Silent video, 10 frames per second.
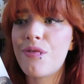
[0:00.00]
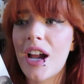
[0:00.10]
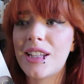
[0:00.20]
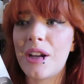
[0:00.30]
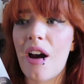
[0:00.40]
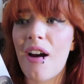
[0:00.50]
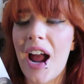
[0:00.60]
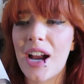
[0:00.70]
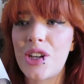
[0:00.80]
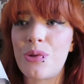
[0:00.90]
fact there are
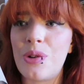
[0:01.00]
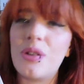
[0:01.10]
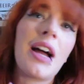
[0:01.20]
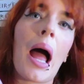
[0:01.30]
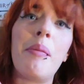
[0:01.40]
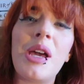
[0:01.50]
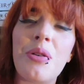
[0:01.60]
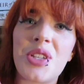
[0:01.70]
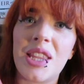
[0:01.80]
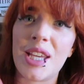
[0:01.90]
actual
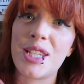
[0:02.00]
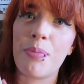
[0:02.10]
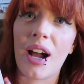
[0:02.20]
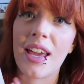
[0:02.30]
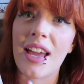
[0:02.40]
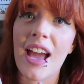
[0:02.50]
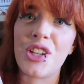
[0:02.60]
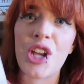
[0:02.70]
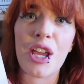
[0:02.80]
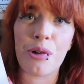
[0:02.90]
cameos in this by
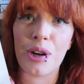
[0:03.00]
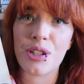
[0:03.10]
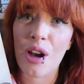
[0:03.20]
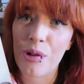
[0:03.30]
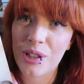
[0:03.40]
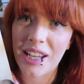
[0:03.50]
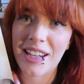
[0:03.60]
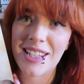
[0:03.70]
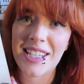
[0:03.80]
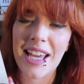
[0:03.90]
J.R.
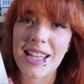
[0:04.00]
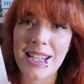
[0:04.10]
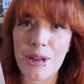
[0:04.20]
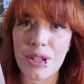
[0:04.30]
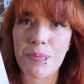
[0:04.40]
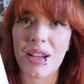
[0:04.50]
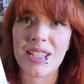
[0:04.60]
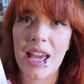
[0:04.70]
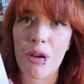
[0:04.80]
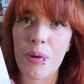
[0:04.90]
Tolkien and C.S. Lewis,
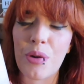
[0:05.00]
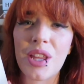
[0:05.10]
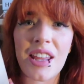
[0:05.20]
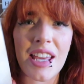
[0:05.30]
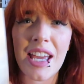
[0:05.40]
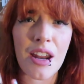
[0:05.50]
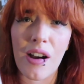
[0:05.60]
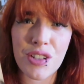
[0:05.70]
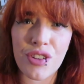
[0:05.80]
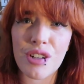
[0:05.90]
because they were both, I think, in
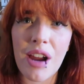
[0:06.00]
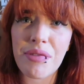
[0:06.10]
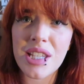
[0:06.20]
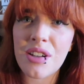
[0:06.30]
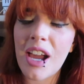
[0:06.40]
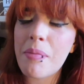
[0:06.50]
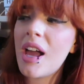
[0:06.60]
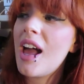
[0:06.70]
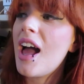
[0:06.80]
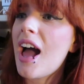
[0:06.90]
Oxford around this time,
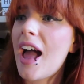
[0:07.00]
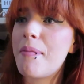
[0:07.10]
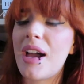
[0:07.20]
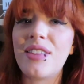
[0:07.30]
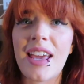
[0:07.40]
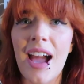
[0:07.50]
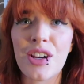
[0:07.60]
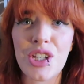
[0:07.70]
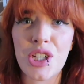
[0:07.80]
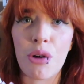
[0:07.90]
and they
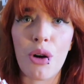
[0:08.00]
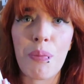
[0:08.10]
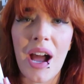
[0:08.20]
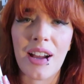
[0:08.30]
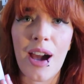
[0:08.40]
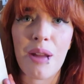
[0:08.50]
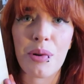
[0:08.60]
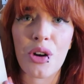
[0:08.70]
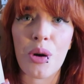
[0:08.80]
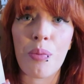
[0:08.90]
actually show up and kind of
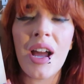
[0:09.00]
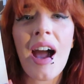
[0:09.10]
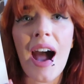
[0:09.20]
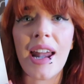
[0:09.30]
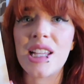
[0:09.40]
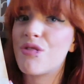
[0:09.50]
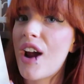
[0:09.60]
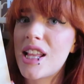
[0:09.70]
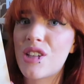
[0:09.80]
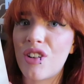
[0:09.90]
become Anna's
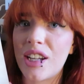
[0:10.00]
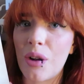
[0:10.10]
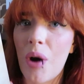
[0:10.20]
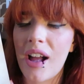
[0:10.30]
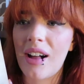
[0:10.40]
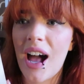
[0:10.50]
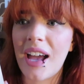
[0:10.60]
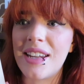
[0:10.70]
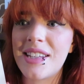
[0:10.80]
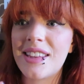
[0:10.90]
friends for a little while,
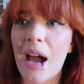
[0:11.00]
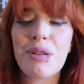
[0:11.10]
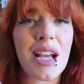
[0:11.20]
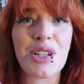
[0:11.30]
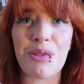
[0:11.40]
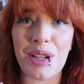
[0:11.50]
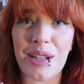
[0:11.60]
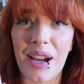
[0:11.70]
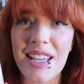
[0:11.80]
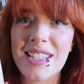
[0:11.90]
and that was actually
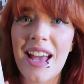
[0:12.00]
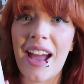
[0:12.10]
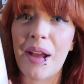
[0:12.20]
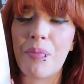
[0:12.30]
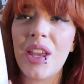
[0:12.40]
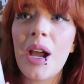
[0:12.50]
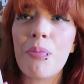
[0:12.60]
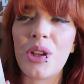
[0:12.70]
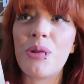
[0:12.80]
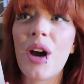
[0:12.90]
really nice.
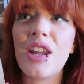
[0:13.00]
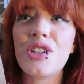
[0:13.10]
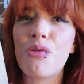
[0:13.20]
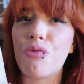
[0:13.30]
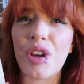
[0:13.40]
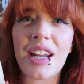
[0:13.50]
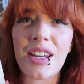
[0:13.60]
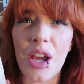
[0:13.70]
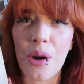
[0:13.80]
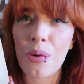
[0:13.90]
But you kind of don't
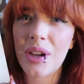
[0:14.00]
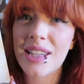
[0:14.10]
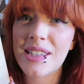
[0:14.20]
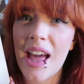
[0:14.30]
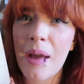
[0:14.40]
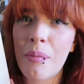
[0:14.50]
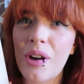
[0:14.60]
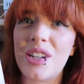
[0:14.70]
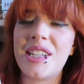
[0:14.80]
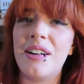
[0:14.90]
really know it's
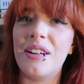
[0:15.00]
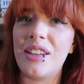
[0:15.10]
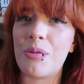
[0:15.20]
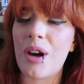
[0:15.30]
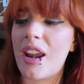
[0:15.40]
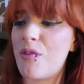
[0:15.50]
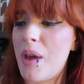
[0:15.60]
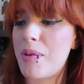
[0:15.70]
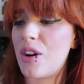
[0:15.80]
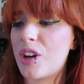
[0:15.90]
them until you kind of
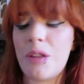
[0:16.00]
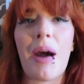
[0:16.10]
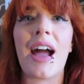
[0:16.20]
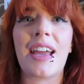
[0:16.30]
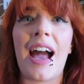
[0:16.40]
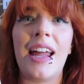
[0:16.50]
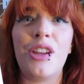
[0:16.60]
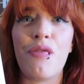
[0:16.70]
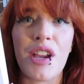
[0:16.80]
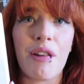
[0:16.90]
maybe look at the back
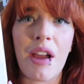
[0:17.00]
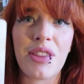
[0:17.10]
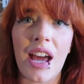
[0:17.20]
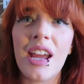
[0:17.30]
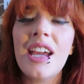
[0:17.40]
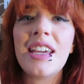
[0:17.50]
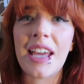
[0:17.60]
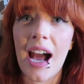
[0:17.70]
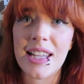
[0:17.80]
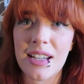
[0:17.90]
and you figure out that
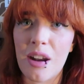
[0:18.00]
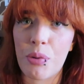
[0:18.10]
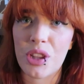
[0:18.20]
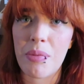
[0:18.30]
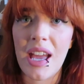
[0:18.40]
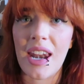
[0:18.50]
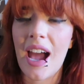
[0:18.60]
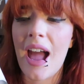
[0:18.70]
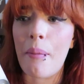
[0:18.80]
he has kind of put them in,